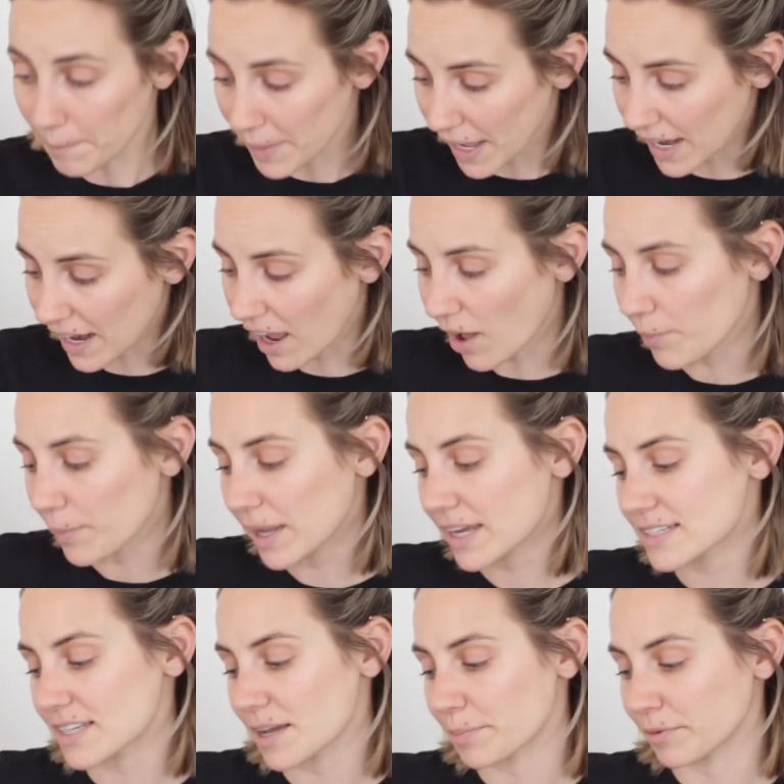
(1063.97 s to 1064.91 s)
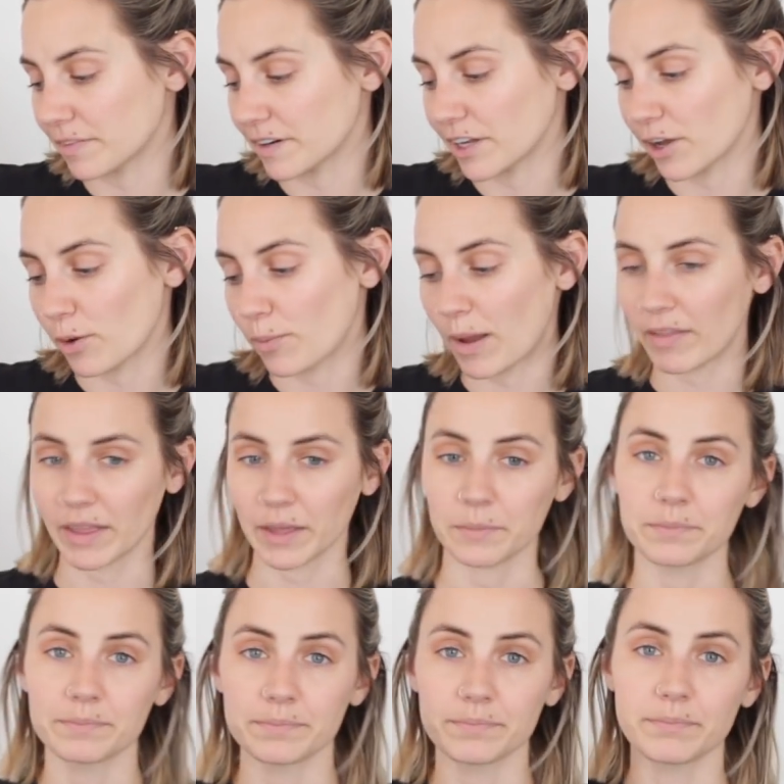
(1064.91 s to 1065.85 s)
But I'll make a separate video about like
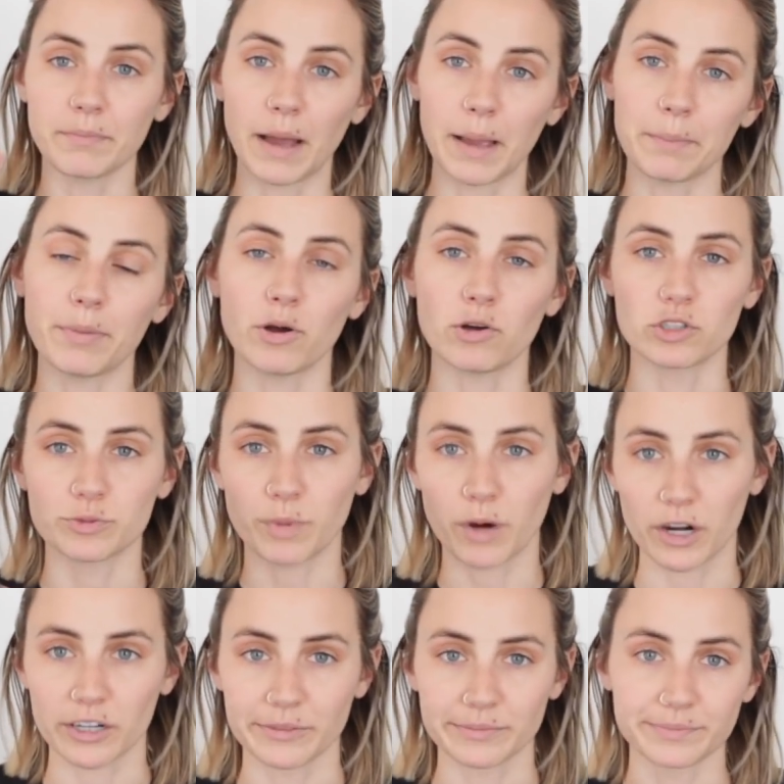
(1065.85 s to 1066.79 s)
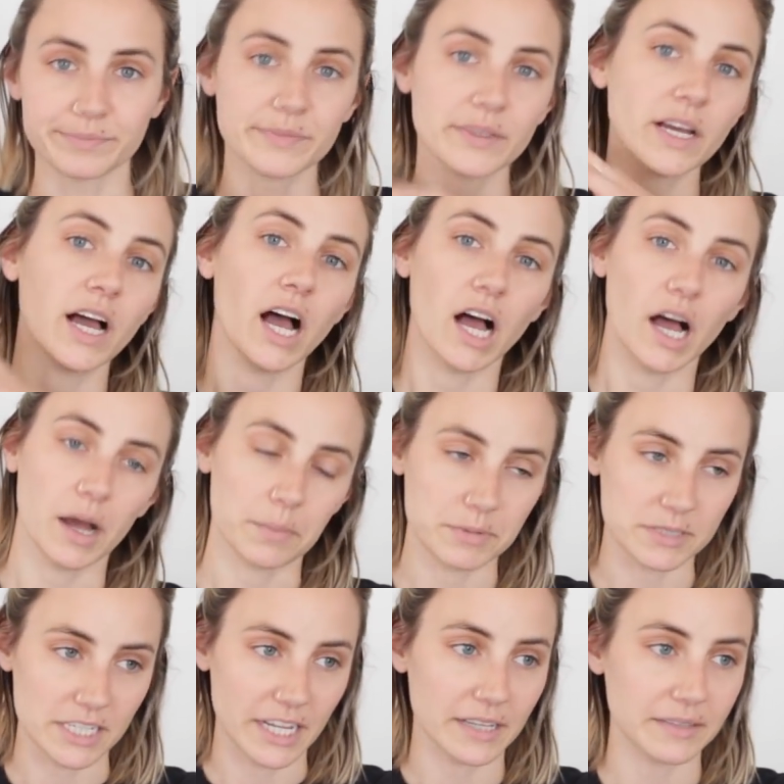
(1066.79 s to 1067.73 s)
my postpartum
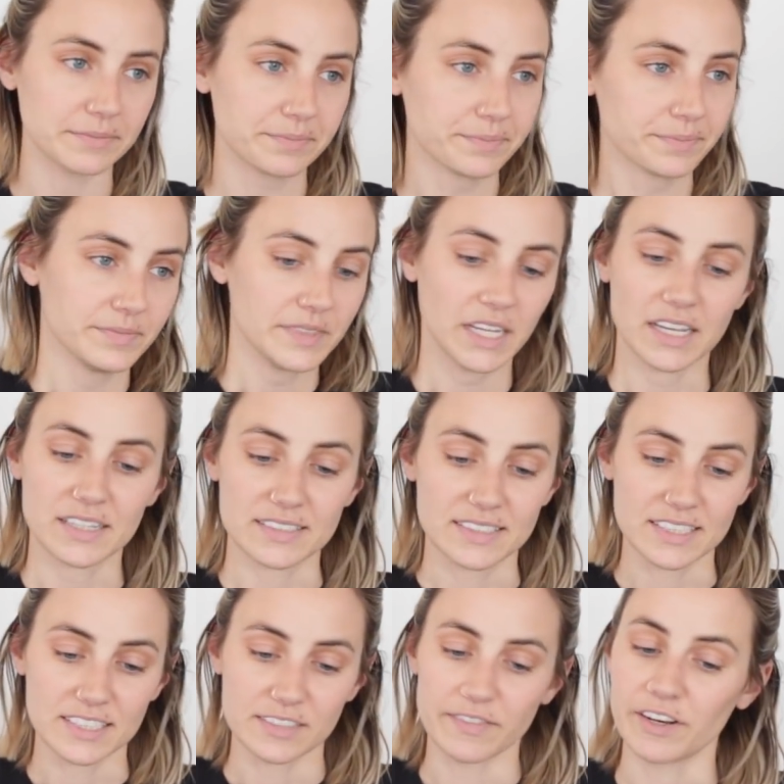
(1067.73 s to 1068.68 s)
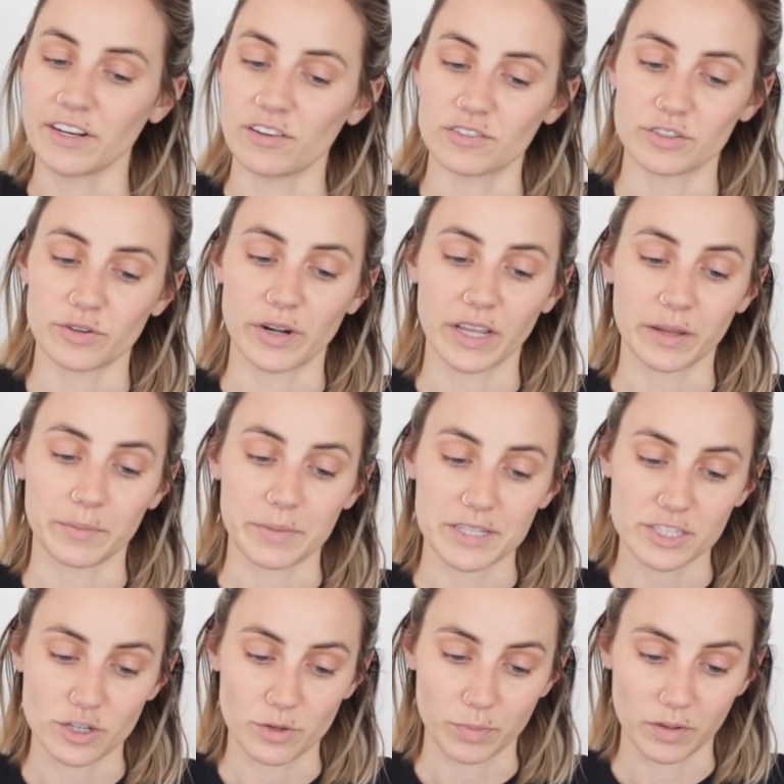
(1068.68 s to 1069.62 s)
update, because this video is already gonna be
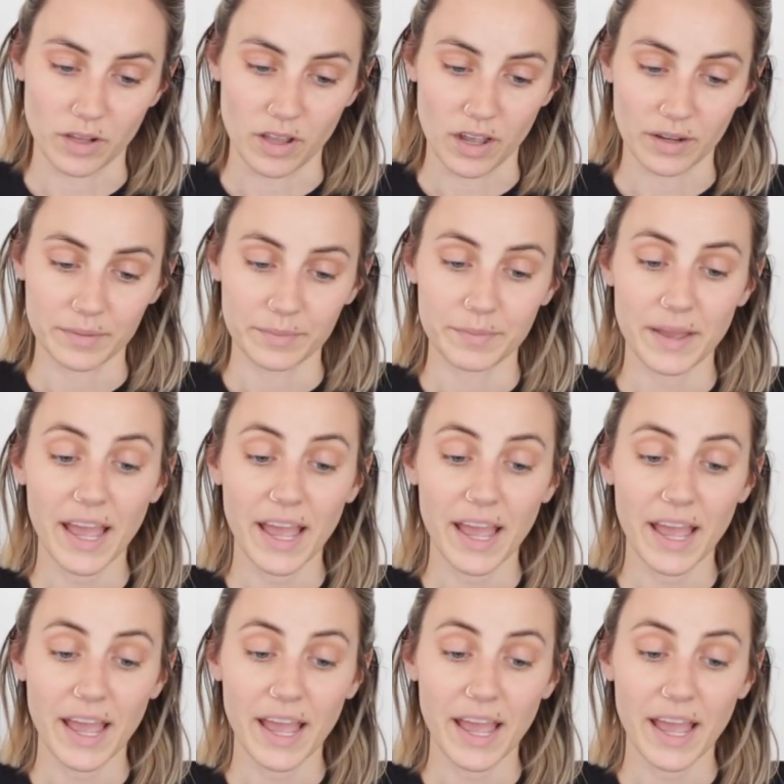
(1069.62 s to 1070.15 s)
super long.